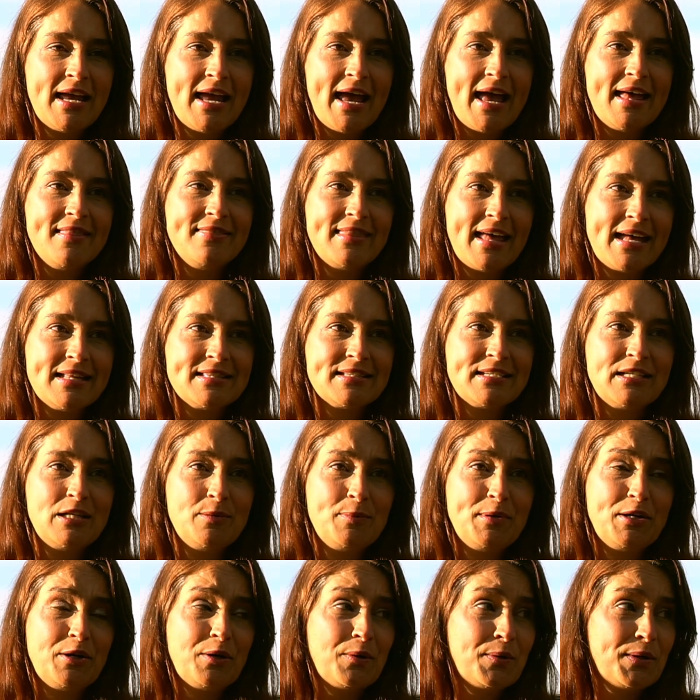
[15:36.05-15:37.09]
And that's going to
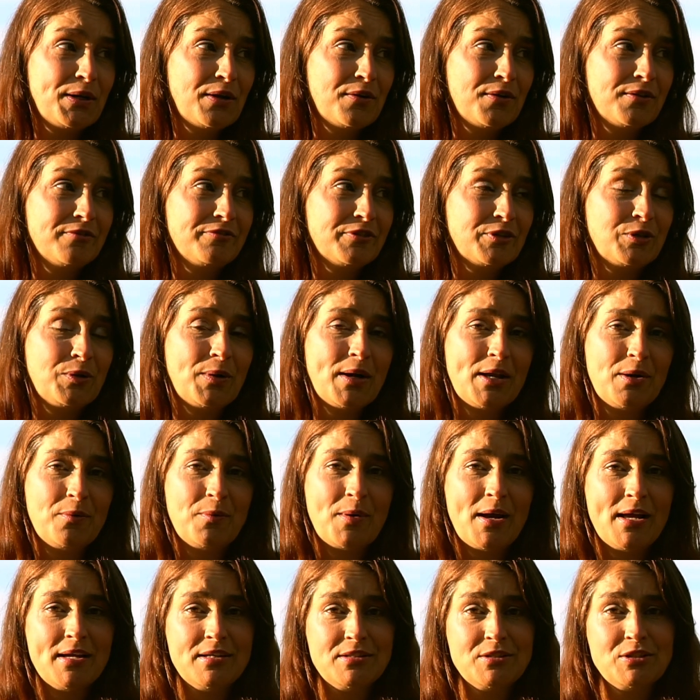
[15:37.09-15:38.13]
be going on for quite a
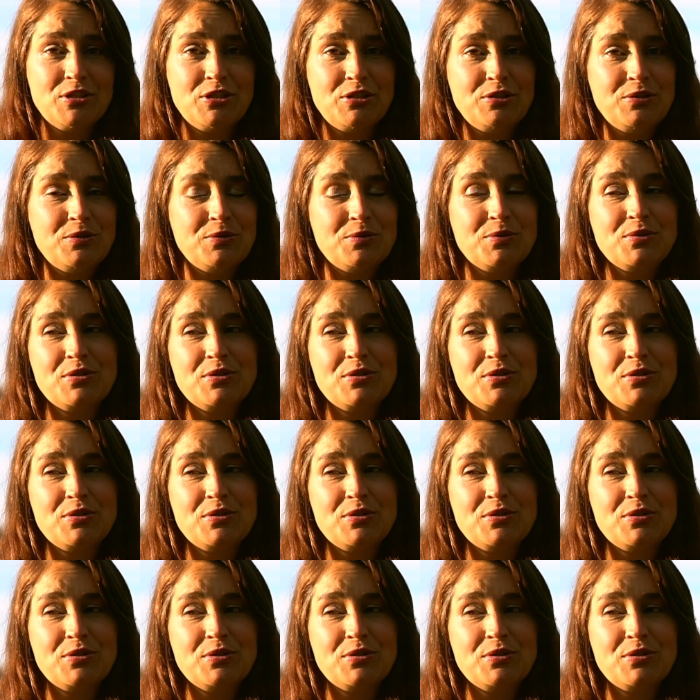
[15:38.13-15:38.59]
while too.